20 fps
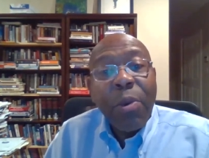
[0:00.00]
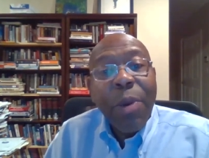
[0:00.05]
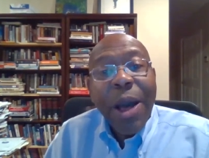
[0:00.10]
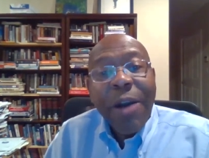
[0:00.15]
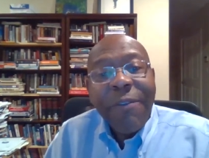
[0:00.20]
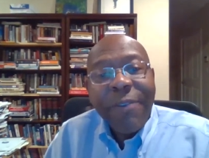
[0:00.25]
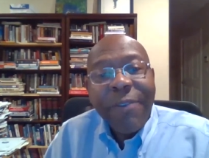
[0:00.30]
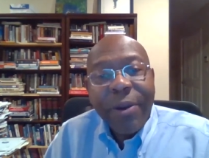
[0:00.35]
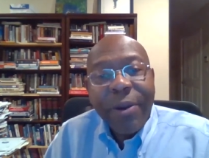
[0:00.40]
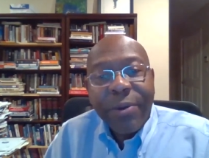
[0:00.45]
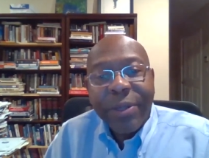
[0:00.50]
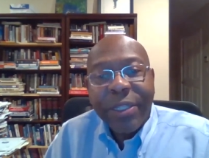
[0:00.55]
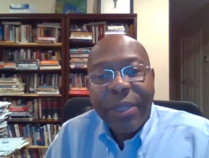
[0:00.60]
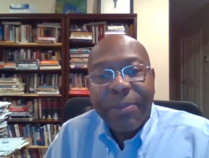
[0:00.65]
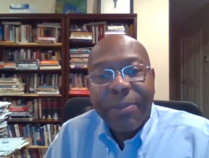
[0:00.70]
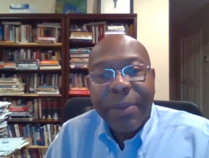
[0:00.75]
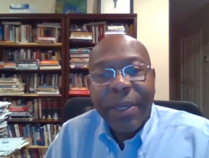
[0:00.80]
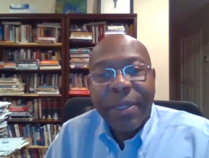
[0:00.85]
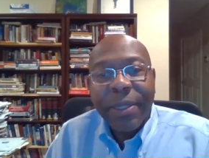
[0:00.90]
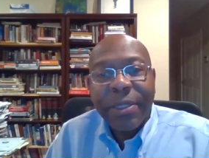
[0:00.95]
welfare
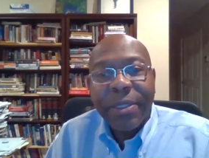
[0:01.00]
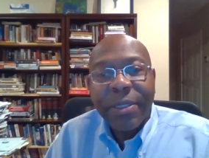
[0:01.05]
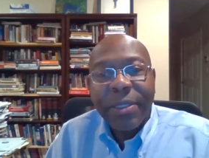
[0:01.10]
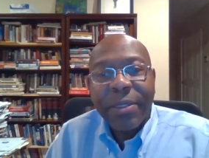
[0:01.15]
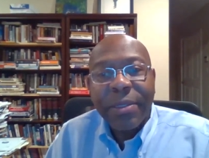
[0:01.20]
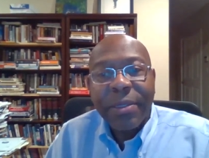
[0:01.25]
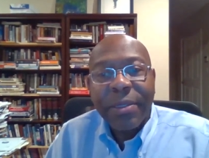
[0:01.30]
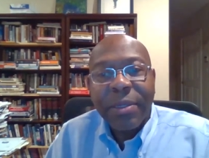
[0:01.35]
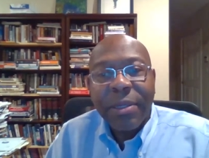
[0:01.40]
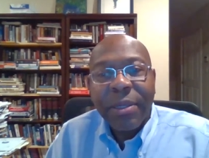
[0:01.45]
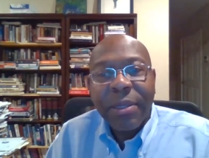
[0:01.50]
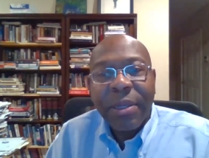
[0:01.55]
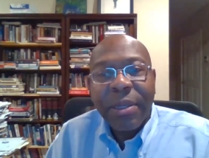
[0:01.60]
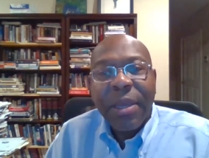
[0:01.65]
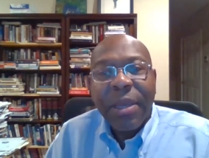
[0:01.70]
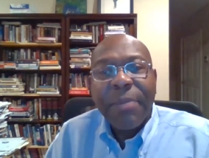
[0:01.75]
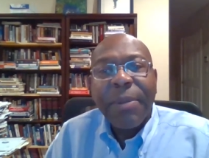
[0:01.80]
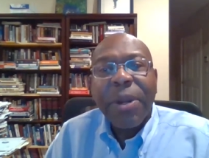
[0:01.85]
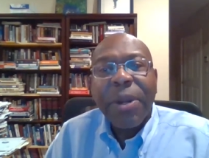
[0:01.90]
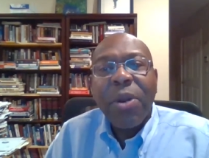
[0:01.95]
recipients,
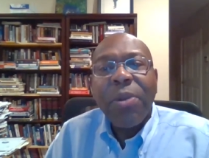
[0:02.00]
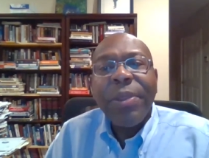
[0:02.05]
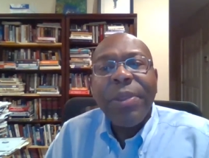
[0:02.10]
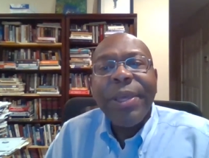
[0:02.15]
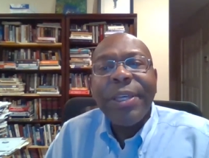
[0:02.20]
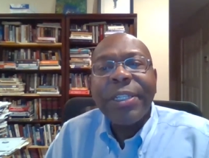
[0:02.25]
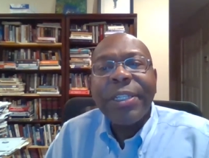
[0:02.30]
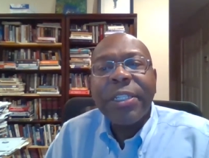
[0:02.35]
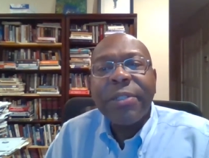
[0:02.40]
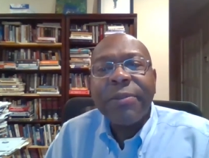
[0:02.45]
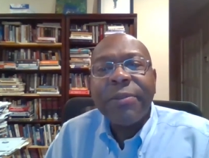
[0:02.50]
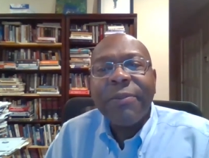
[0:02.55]
but only a